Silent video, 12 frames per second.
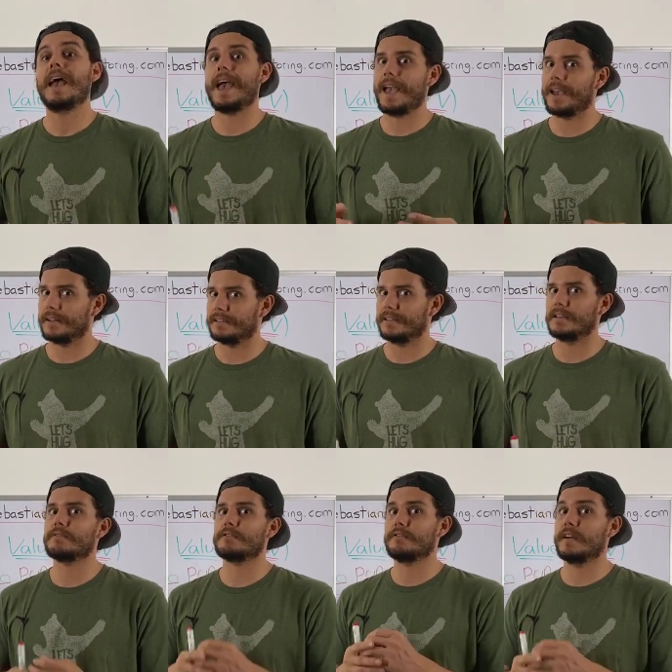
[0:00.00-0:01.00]
And
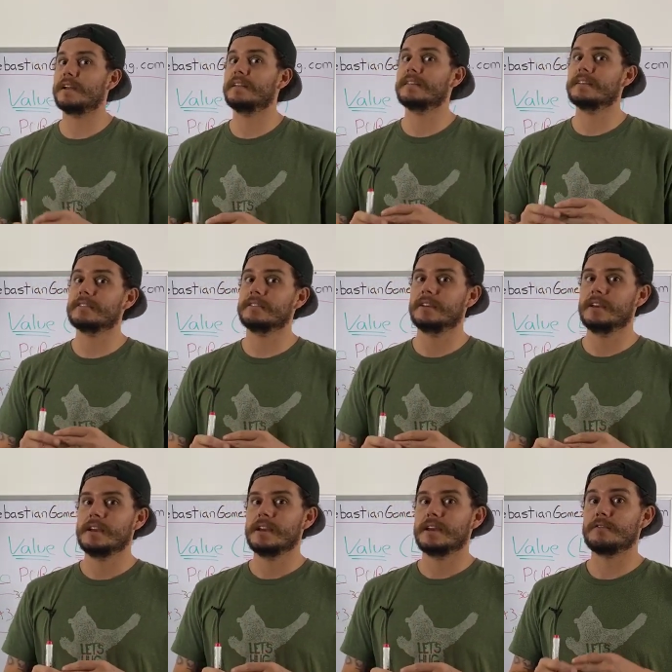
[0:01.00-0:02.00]
if you're finding this
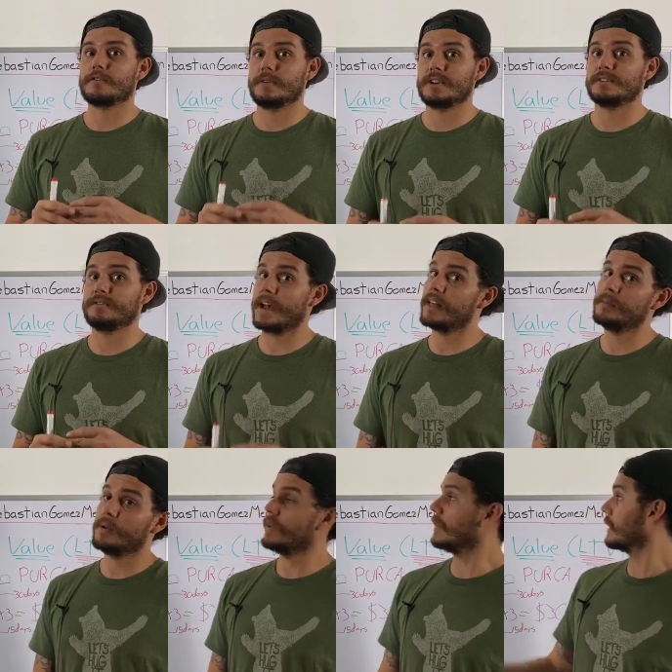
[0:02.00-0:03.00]
information
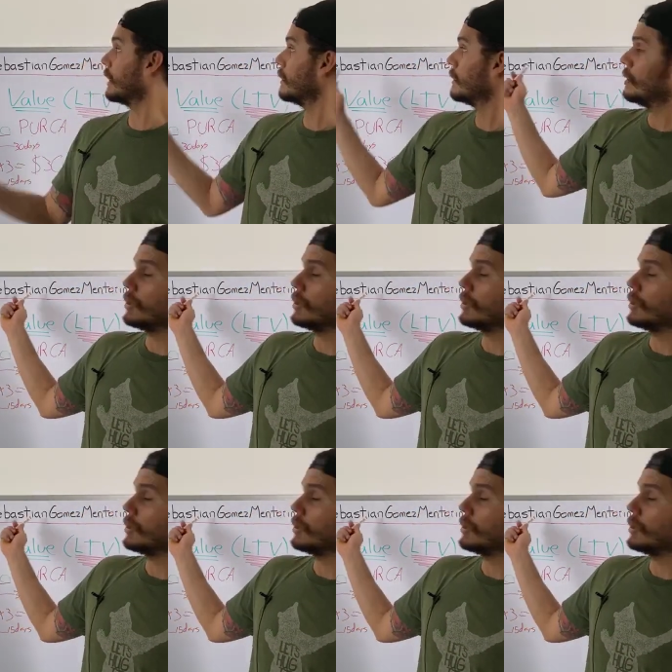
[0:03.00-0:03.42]
valuable, again,